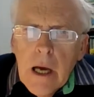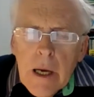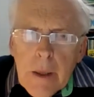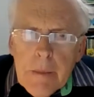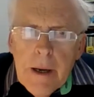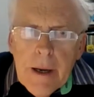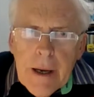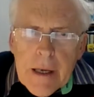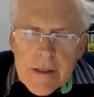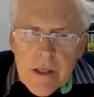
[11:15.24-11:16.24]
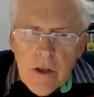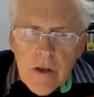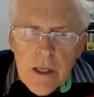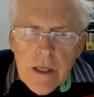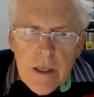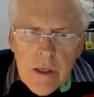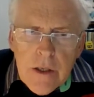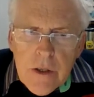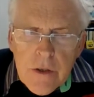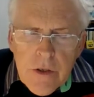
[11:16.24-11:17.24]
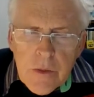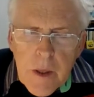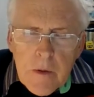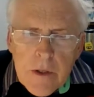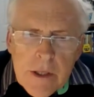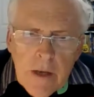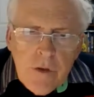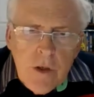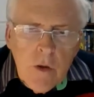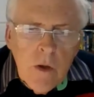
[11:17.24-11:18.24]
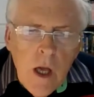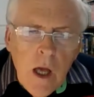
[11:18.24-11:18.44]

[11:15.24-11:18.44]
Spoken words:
I said to the people this afternoon,